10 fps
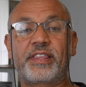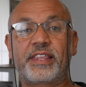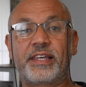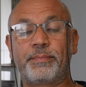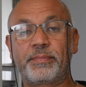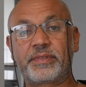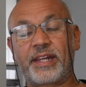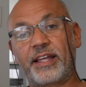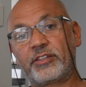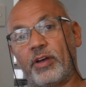
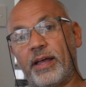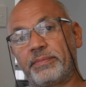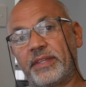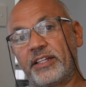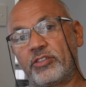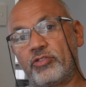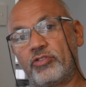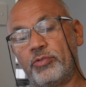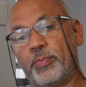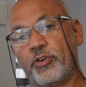trying to update to
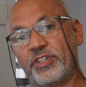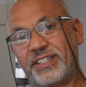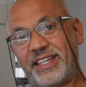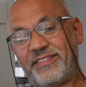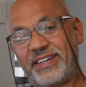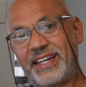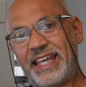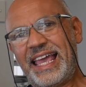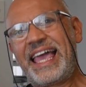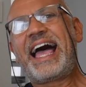2.7.
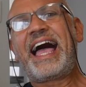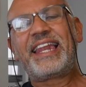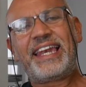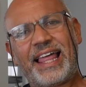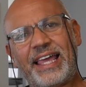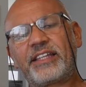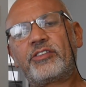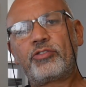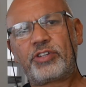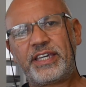I like
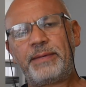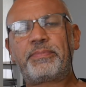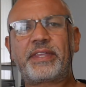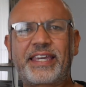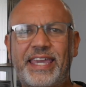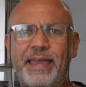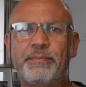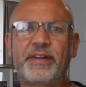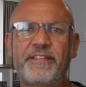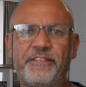to keep the
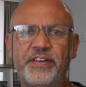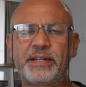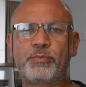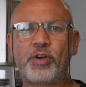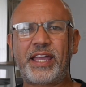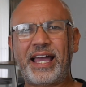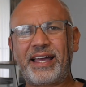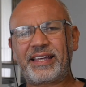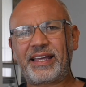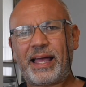camera firmware
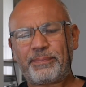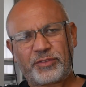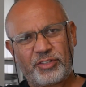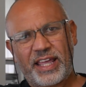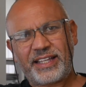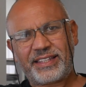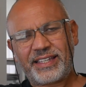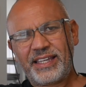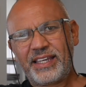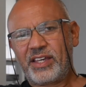up to date.
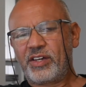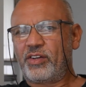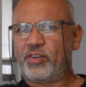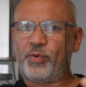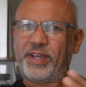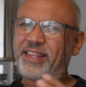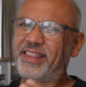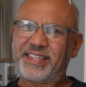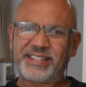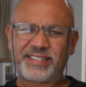Whether
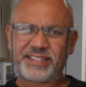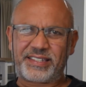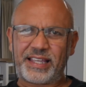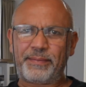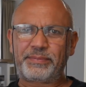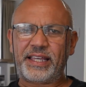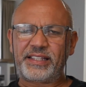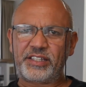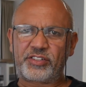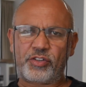this
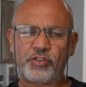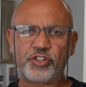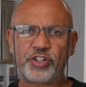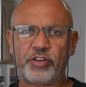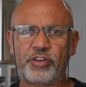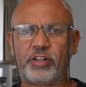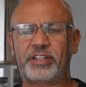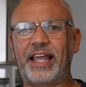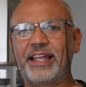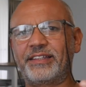update is crucial or
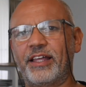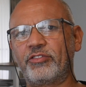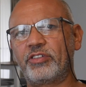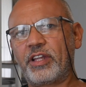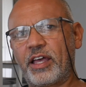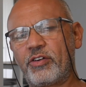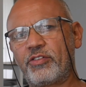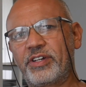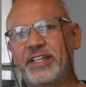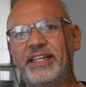not, I don't
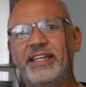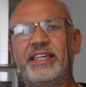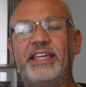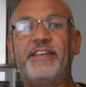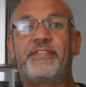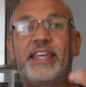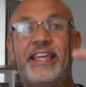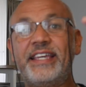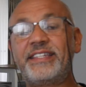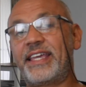know. if there
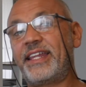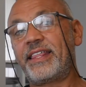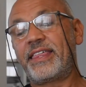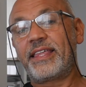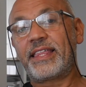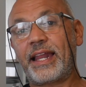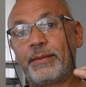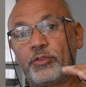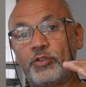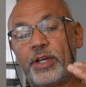is anything that
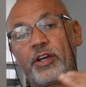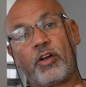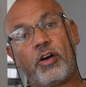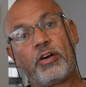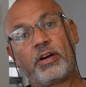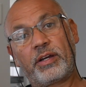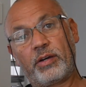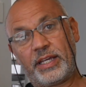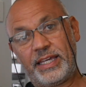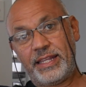I'm doing wrong
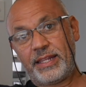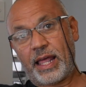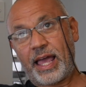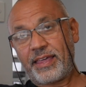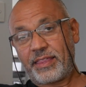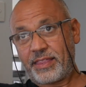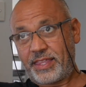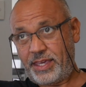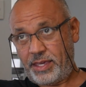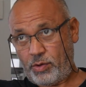in either the